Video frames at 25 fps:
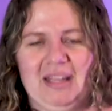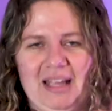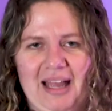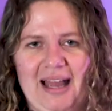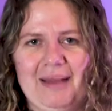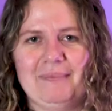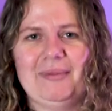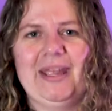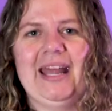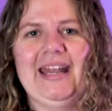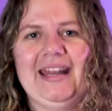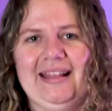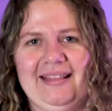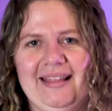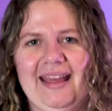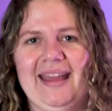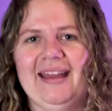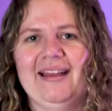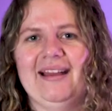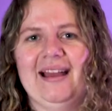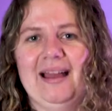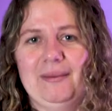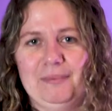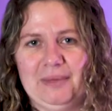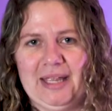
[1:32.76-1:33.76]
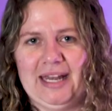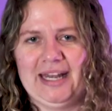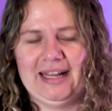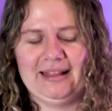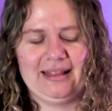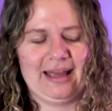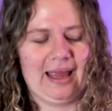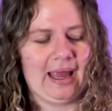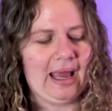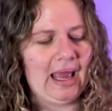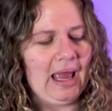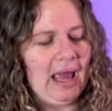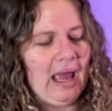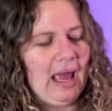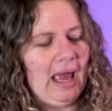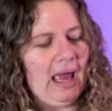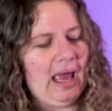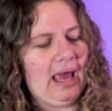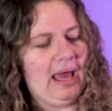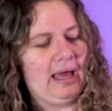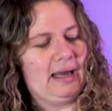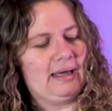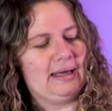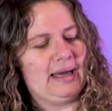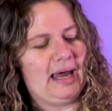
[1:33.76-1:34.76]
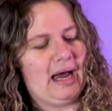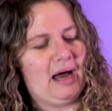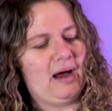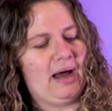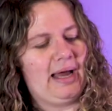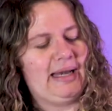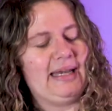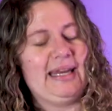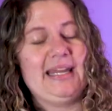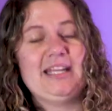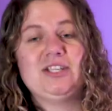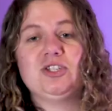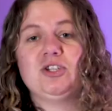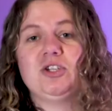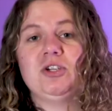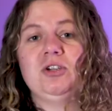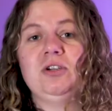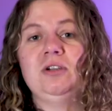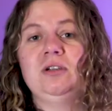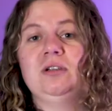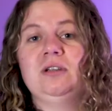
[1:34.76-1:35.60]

I'm getting there, I'm getting there. Now I need you